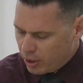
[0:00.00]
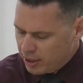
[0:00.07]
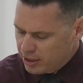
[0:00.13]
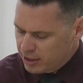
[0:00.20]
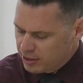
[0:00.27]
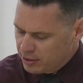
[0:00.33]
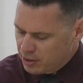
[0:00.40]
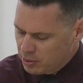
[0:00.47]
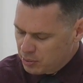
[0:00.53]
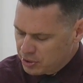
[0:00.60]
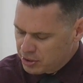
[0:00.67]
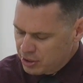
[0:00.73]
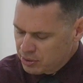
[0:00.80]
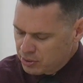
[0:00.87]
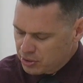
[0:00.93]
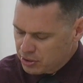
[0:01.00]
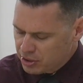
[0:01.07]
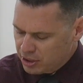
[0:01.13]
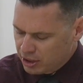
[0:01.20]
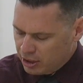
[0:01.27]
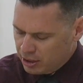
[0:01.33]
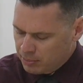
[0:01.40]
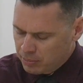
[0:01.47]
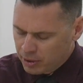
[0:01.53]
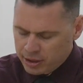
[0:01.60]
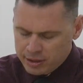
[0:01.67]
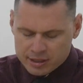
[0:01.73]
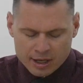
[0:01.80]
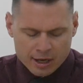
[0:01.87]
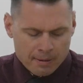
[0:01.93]
It was interesting.
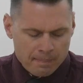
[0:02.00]
But